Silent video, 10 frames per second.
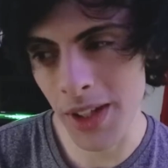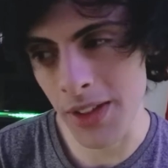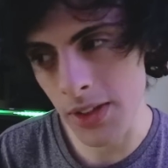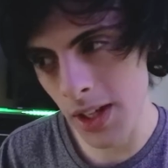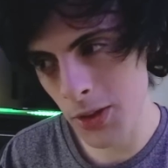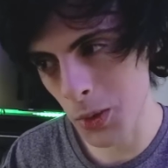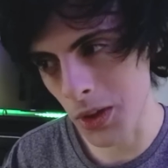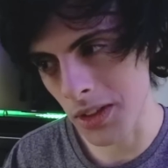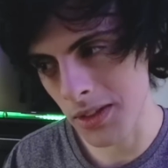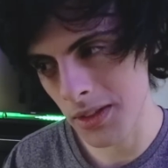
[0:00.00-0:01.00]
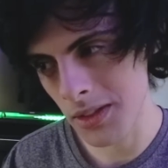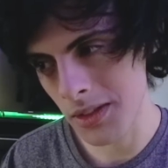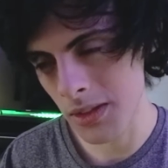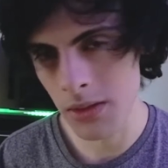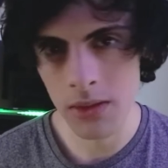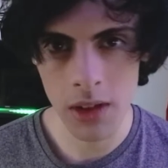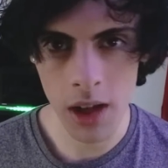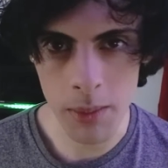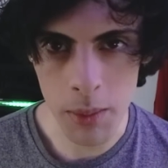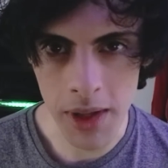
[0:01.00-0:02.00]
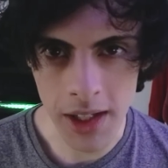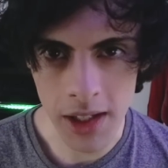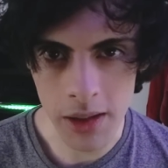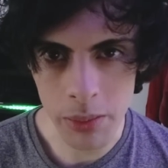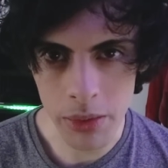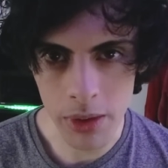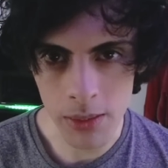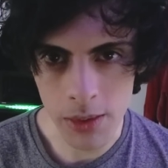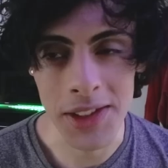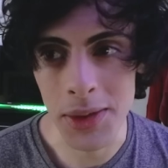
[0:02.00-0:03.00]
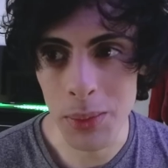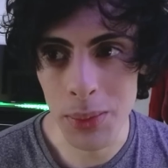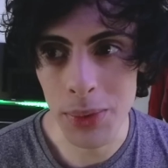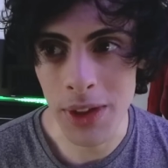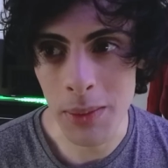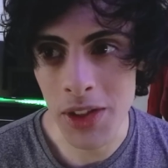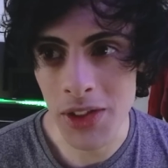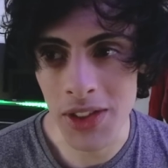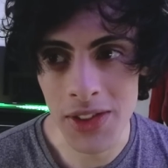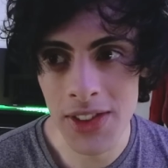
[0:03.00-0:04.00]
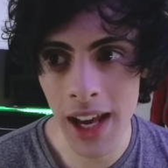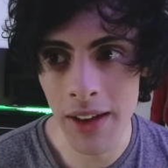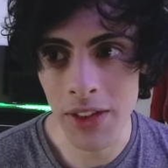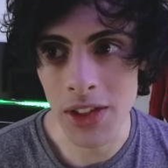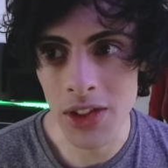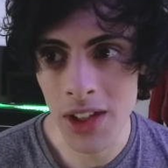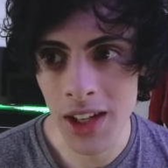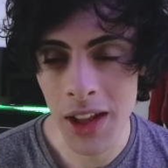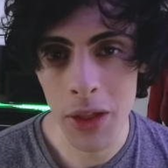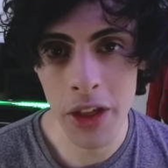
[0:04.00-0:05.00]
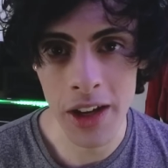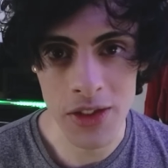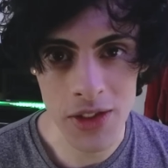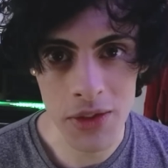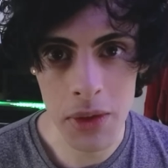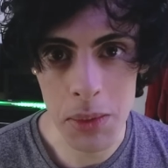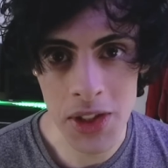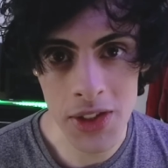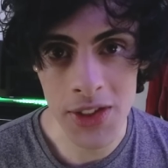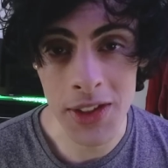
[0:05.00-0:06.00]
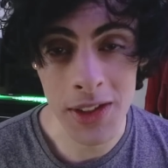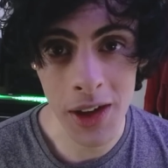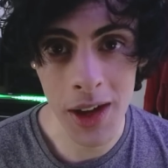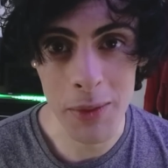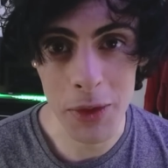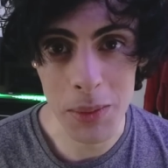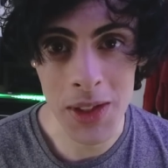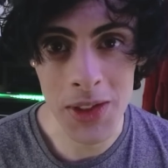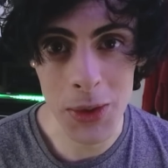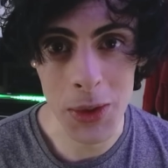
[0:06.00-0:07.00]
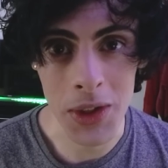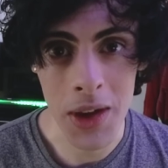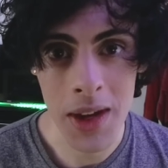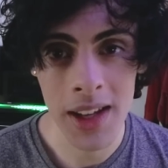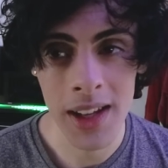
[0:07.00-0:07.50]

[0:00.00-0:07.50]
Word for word: because guess what? I'ma make it a problem. You pretty much can scavenge thousands of images at a time from Discord